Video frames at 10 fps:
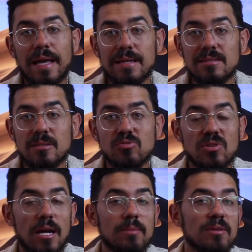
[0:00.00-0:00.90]
and
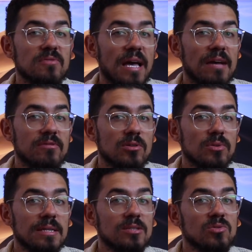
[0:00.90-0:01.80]
subscribe if you haven't
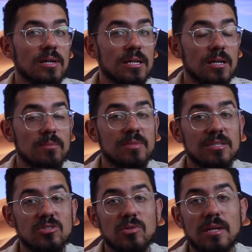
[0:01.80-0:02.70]
already so I can
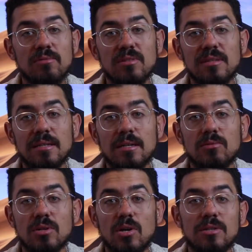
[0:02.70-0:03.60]
update you on everything
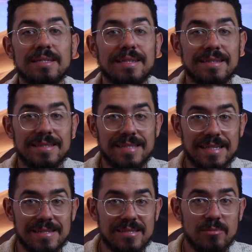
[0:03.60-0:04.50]
regarding the
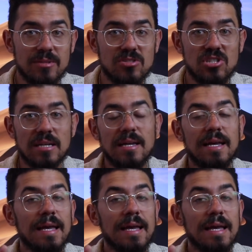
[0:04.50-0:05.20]
second stimulus check